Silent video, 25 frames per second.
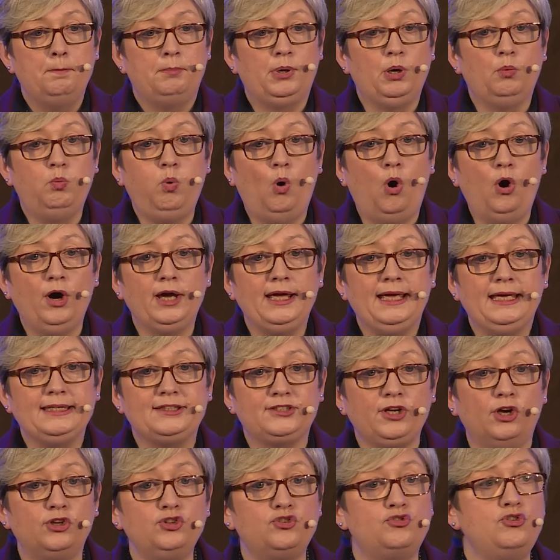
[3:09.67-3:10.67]
But what
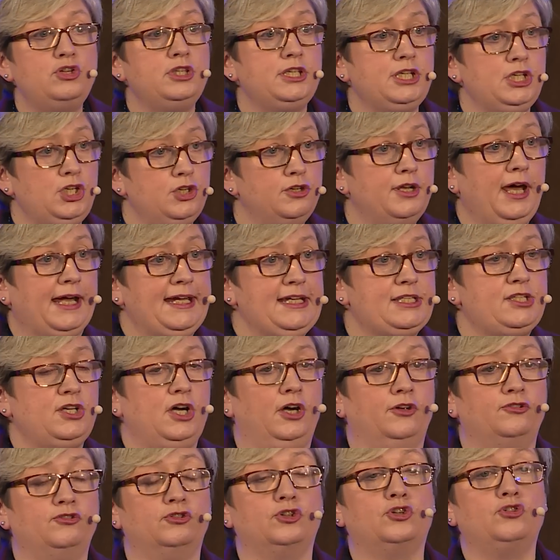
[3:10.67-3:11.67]
does really unite
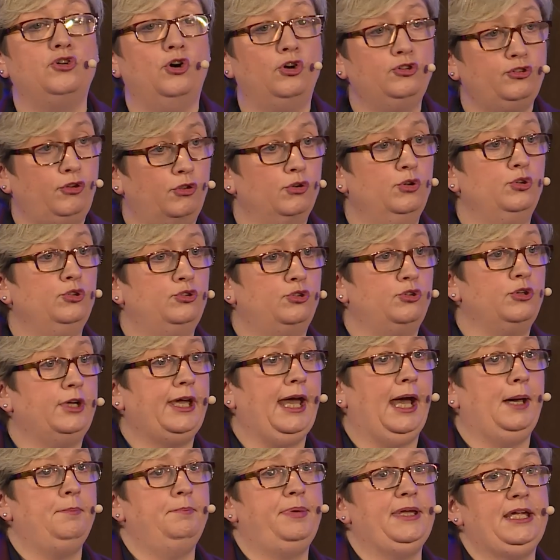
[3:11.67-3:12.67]
us across those who
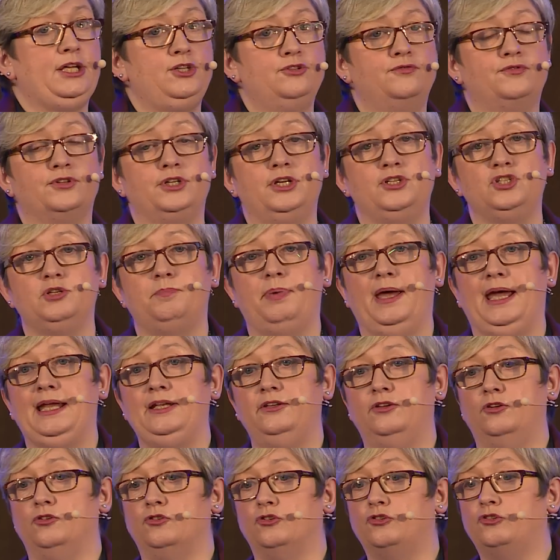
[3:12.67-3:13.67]
campaigned for
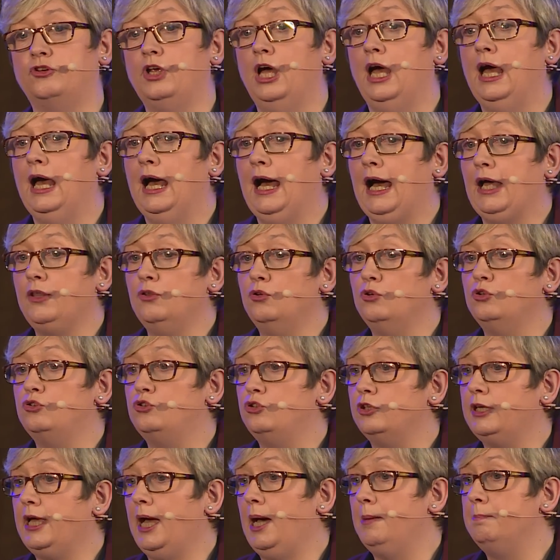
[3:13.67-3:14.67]
independence and
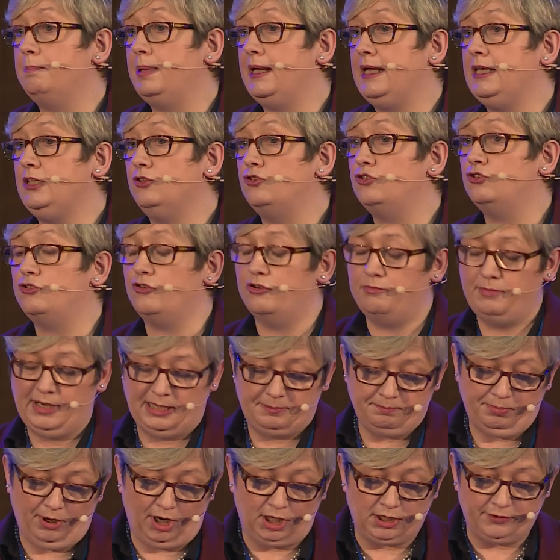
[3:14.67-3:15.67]
those campaigned to
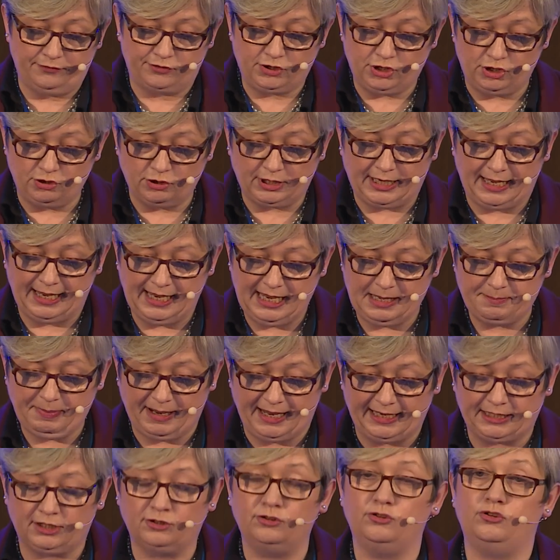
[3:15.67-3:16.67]
remain part of the UK
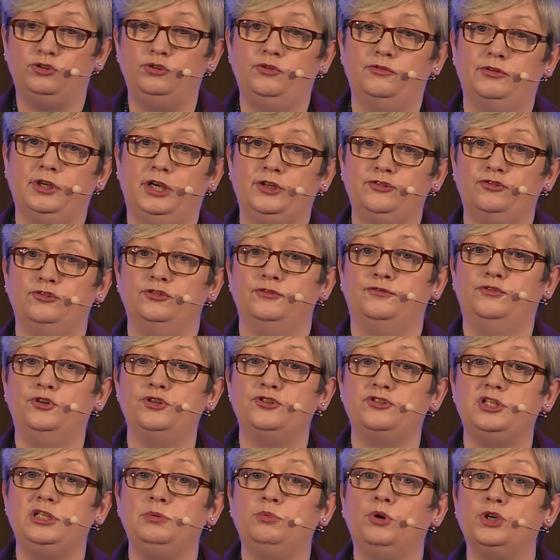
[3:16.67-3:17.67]
back in
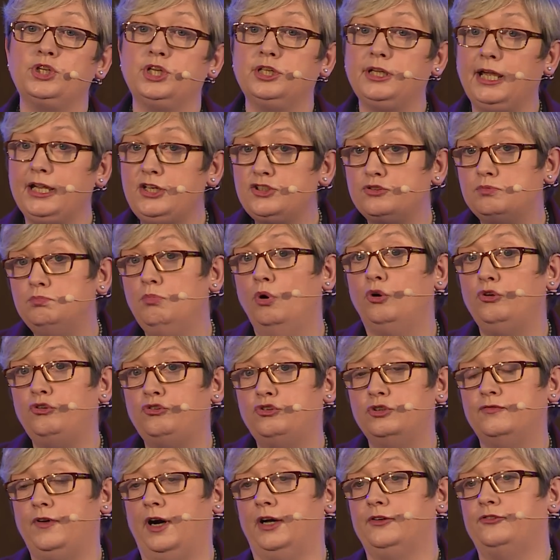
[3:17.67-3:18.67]
2014, what unites
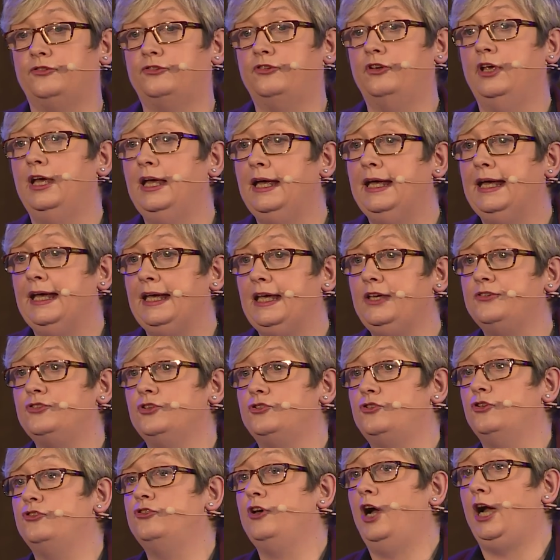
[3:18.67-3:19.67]
most of us is
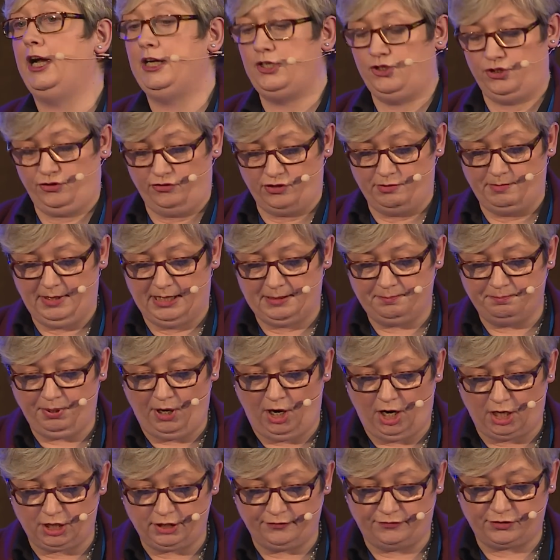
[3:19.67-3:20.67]
a desire to remain
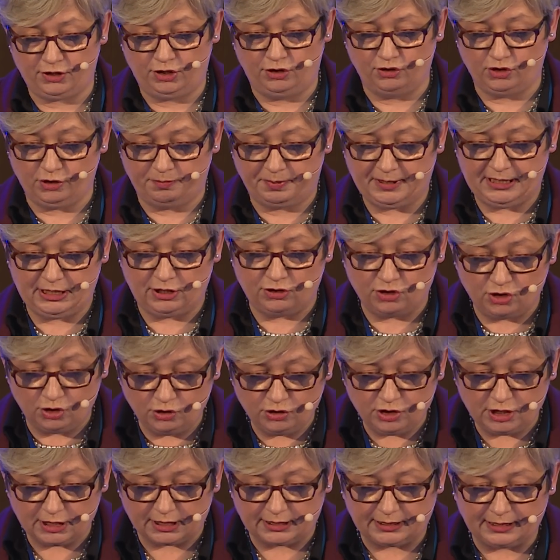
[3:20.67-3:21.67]
part of the European
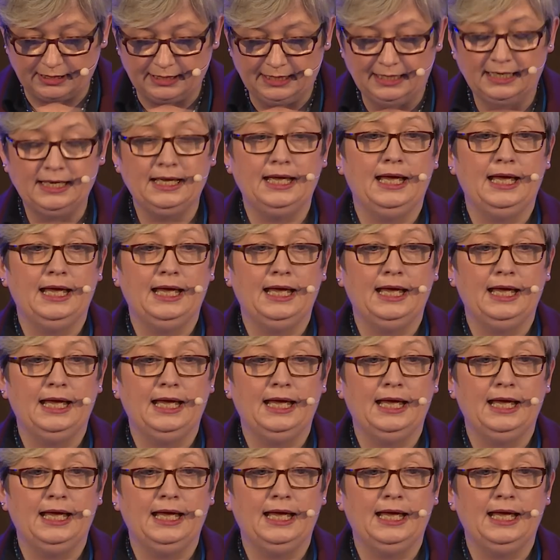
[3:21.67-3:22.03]
Union.